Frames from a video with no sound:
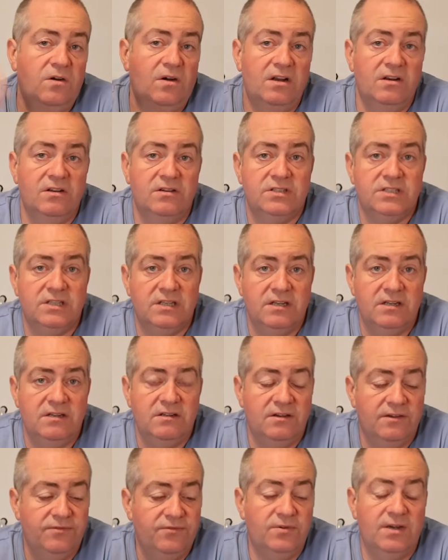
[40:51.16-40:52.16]
I looked at
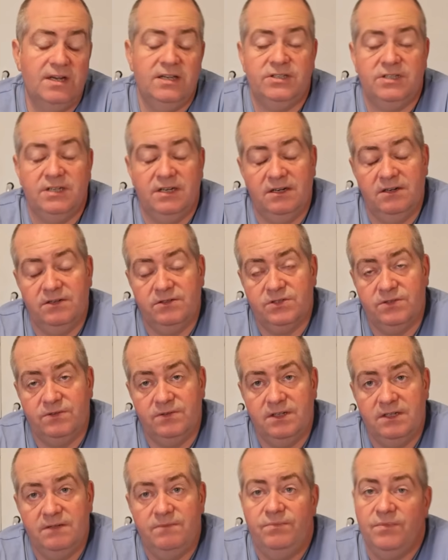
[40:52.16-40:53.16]
it, I thought actually that looks
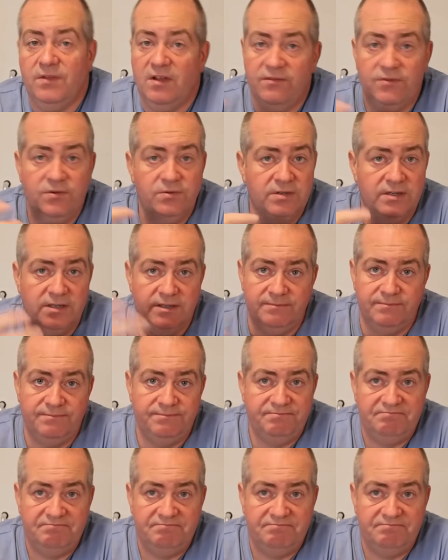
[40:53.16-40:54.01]
alright, I've ordered it.